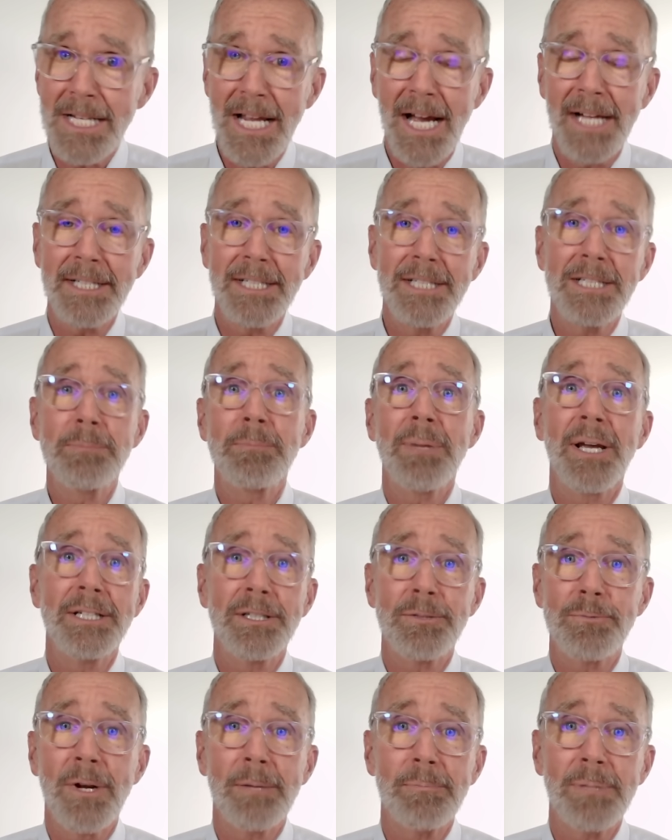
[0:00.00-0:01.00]
not
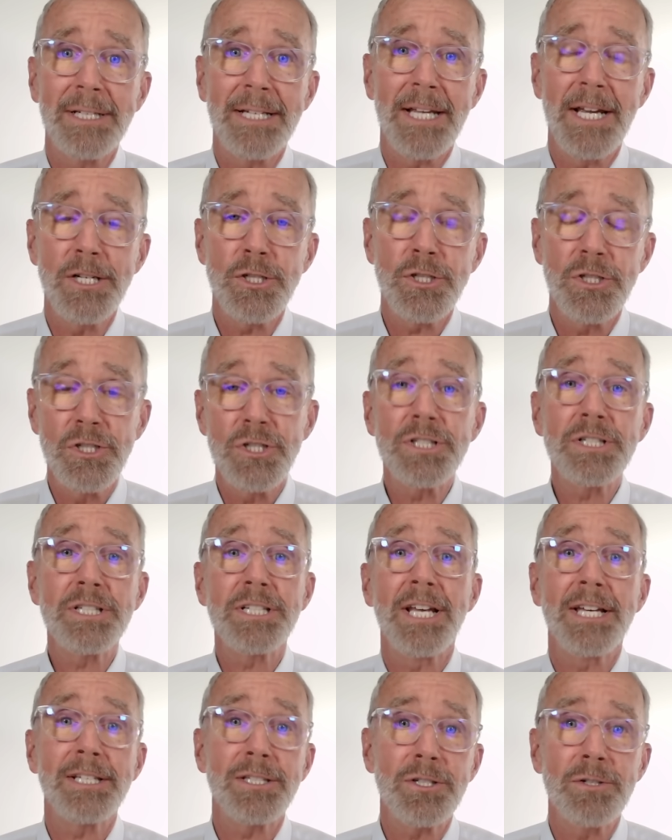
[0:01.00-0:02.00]
independent replication,
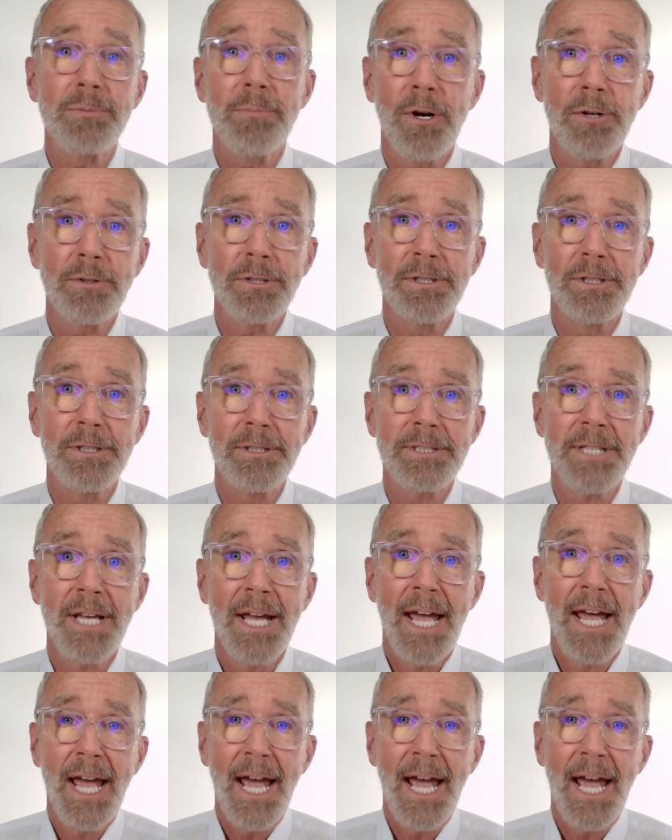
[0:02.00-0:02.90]
just testimonials.